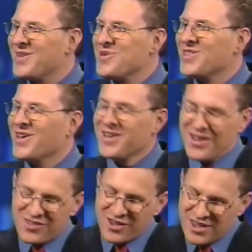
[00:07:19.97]
I mean, the
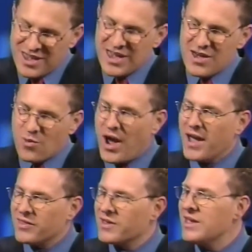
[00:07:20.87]
the key
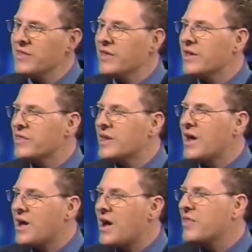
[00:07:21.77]
way, the key thing that
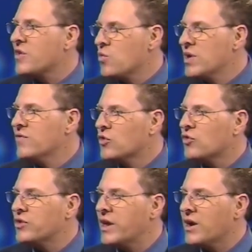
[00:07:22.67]
I, I think we've
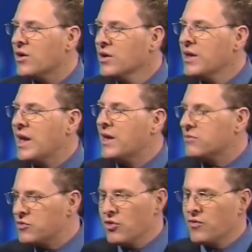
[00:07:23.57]
learned here,
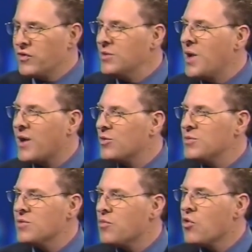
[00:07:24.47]
and your feedback would
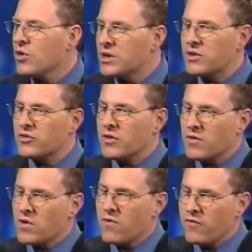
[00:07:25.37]
be important, is
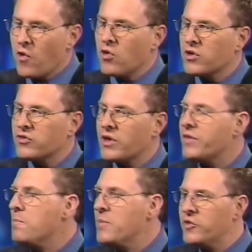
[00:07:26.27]
focus on
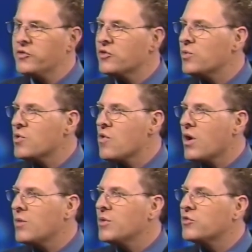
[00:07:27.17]
the business
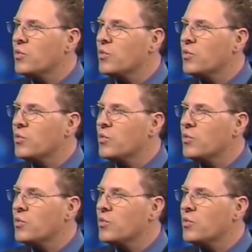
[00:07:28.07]
requirements